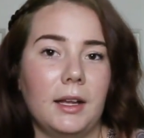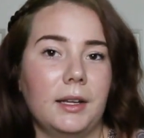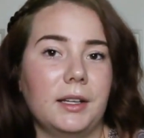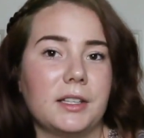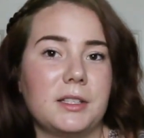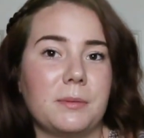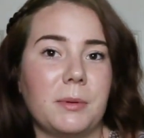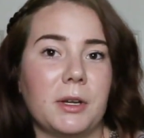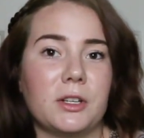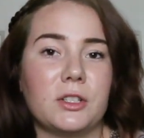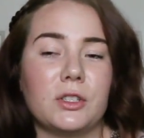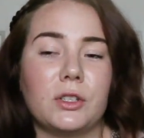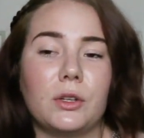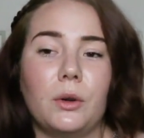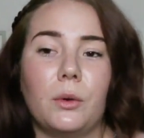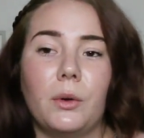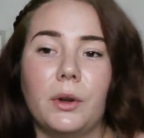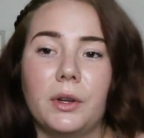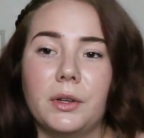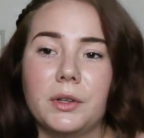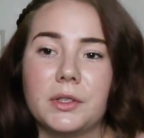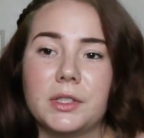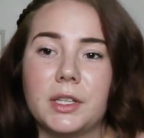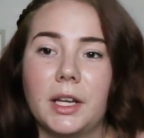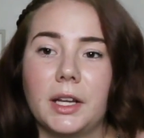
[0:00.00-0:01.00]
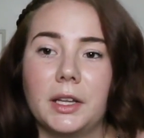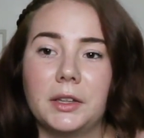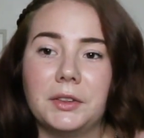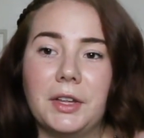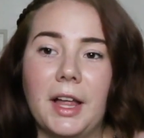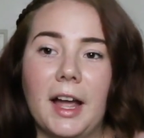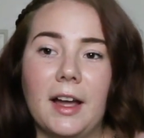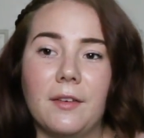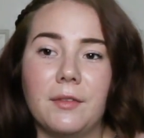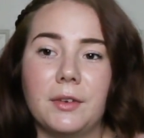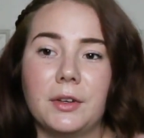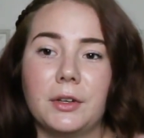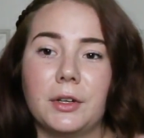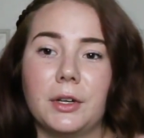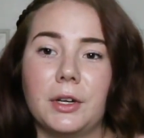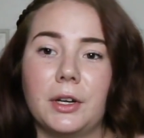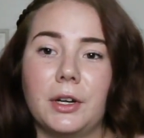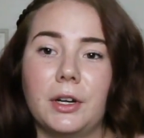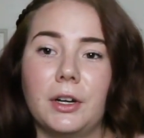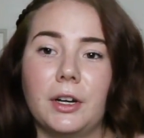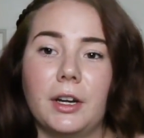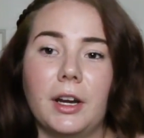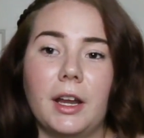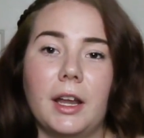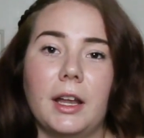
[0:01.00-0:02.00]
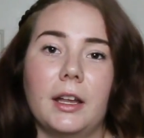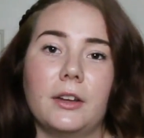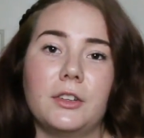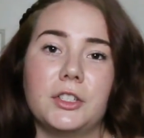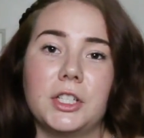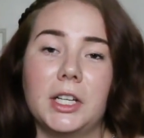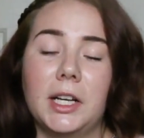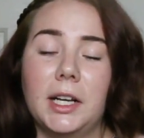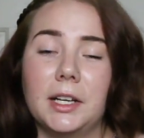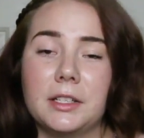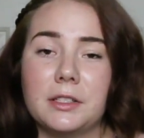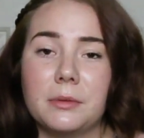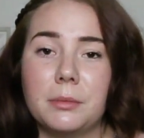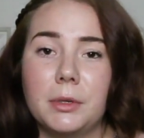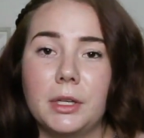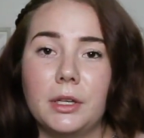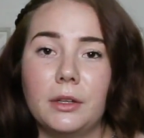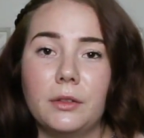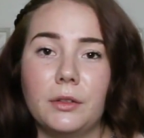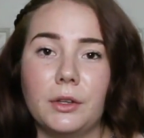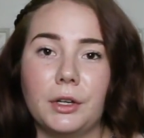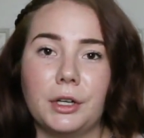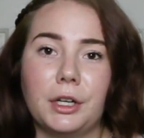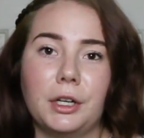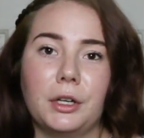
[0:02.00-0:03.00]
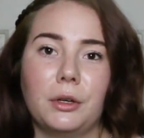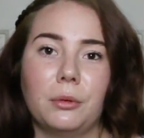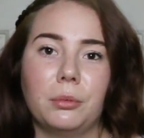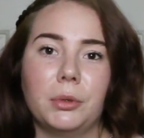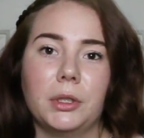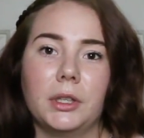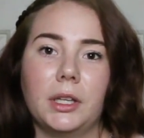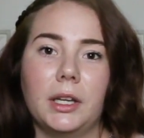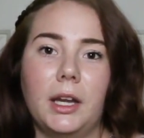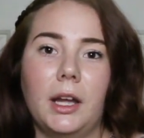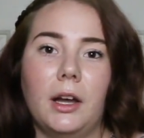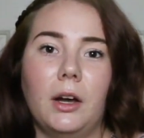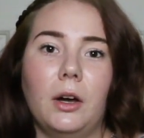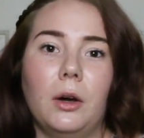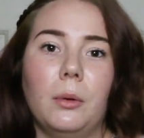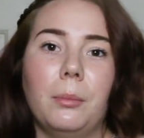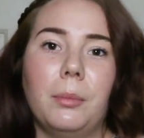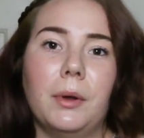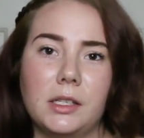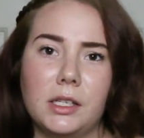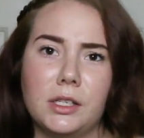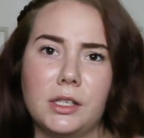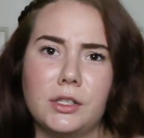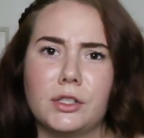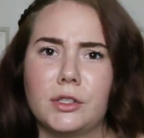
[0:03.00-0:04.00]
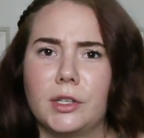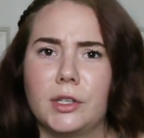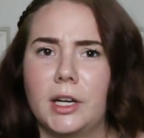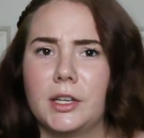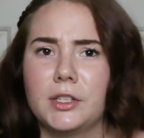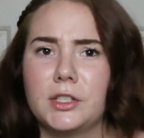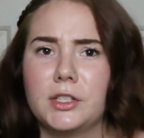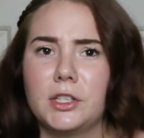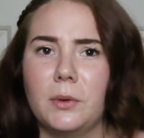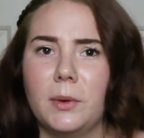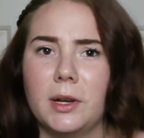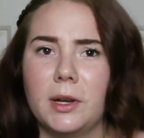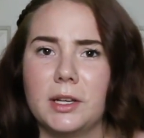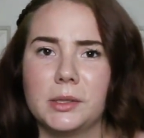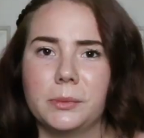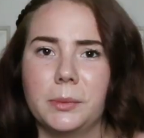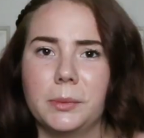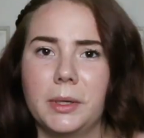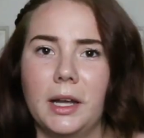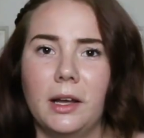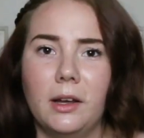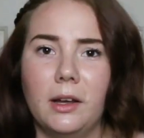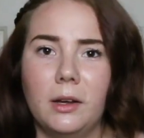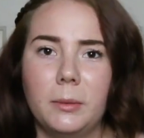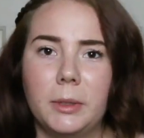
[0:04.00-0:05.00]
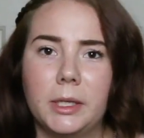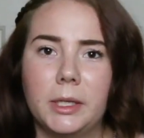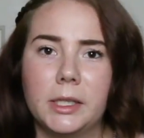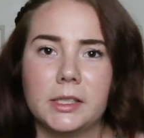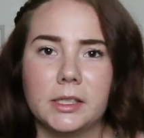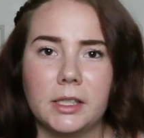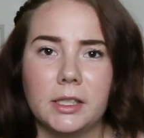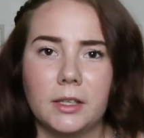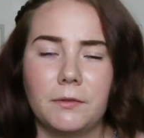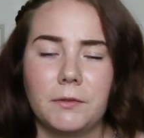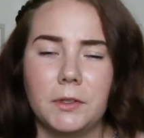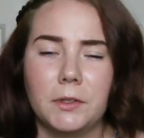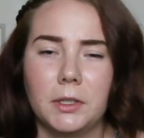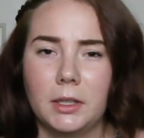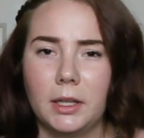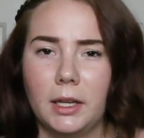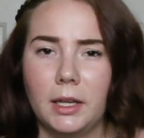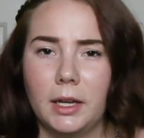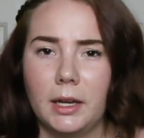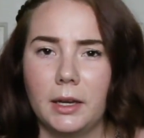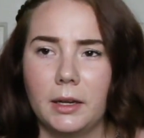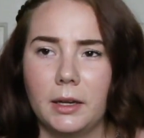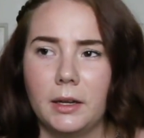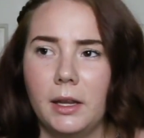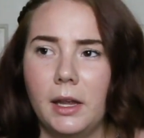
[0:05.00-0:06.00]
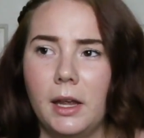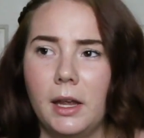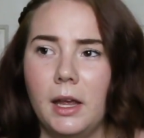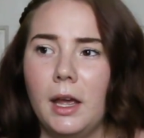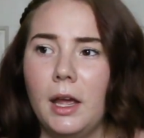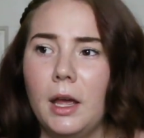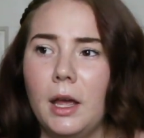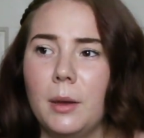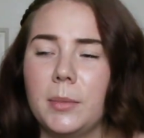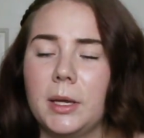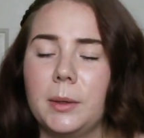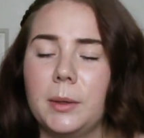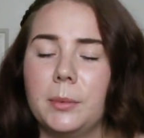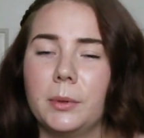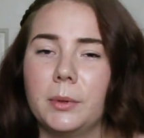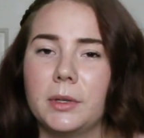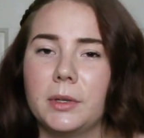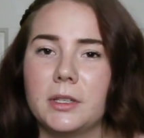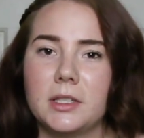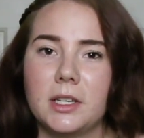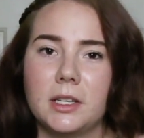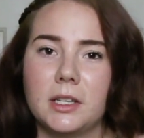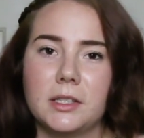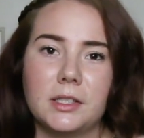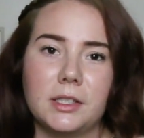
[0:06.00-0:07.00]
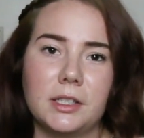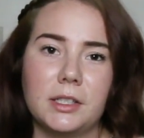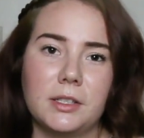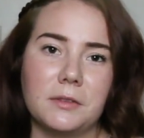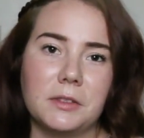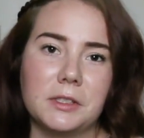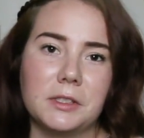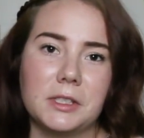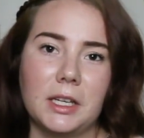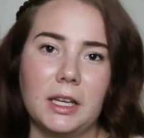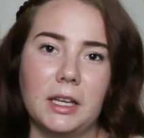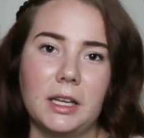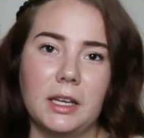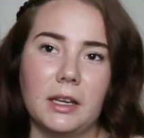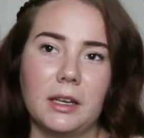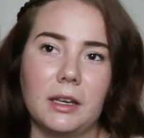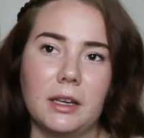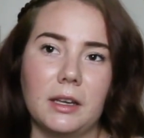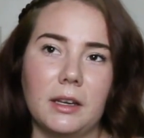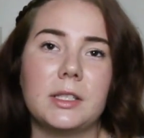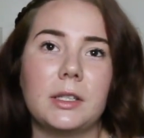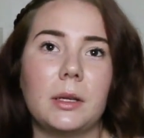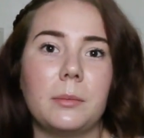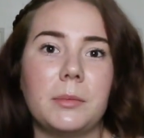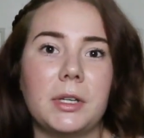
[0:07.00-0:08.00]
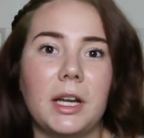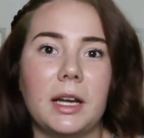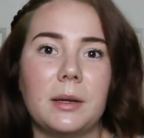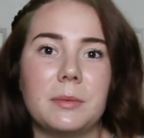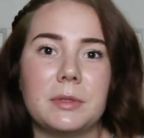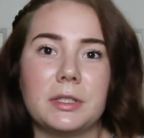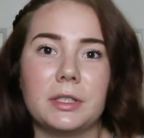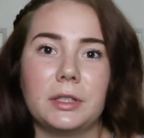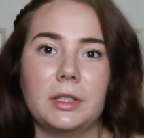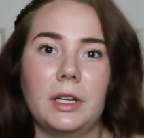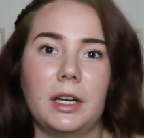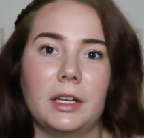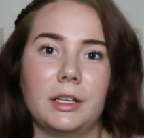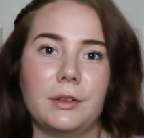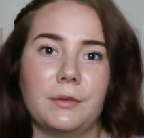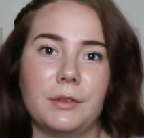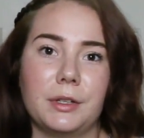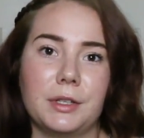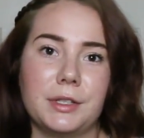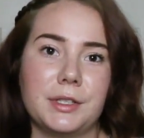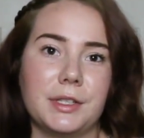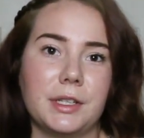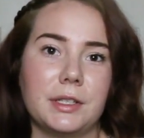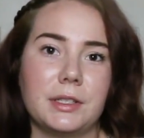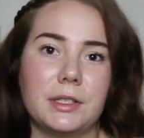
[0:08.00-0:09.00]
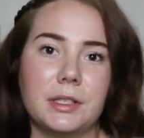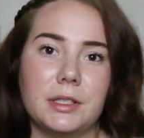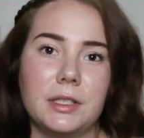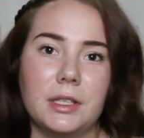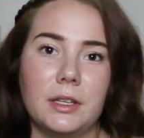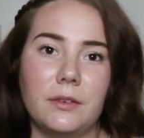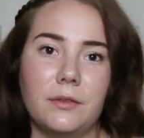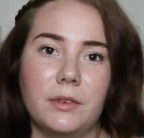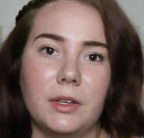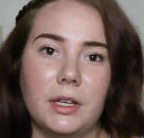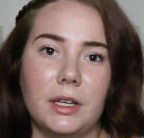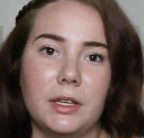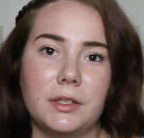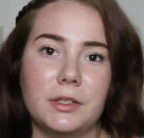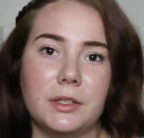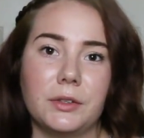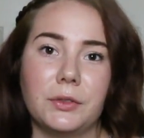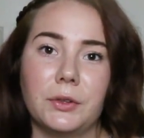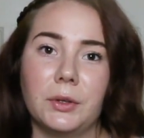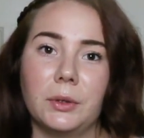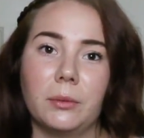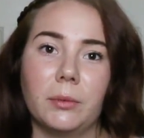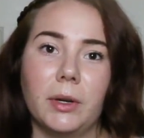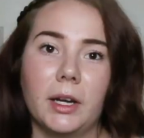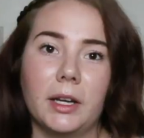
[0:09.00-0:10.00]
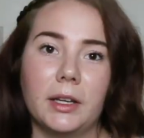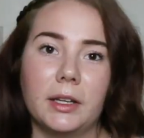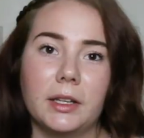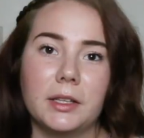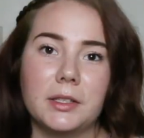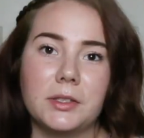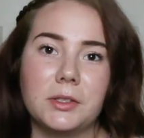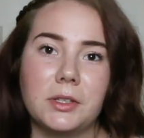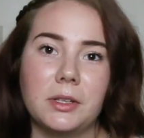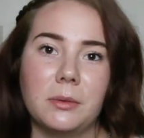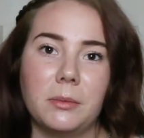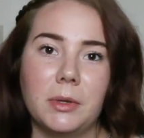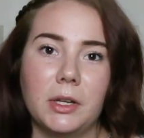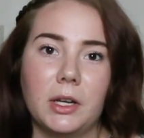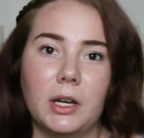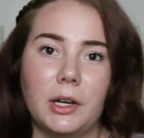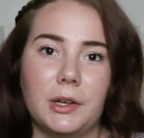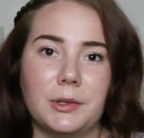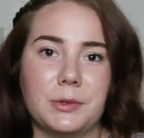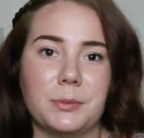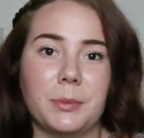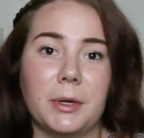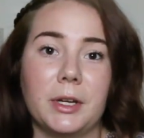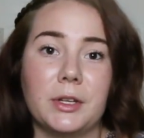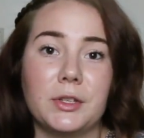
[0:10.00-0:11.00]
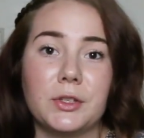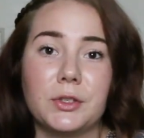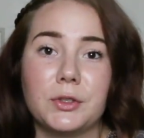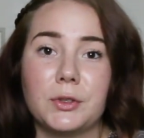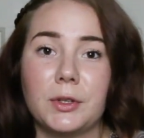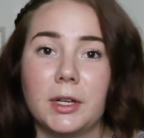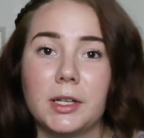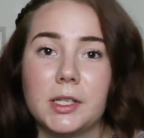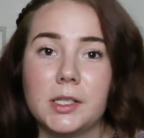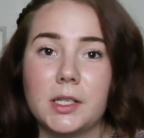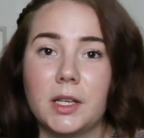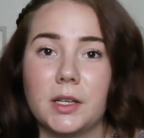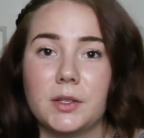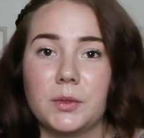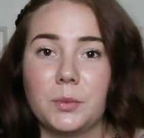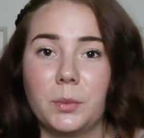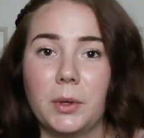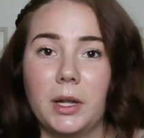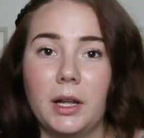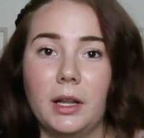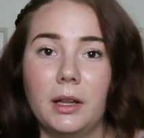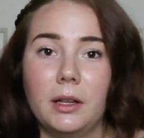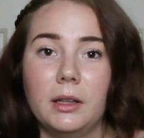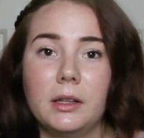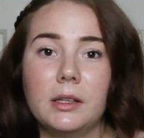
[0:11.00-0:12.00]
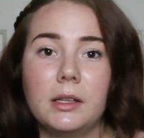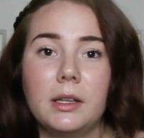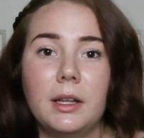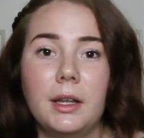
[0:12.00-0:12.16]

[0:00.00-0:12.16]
especially oils like lavender and jasmine. They're gonna really help de-stress you as well because I feel like people with sensitive skin, sometimes a lot of their sensitivities and their redness can be caused by stress as well.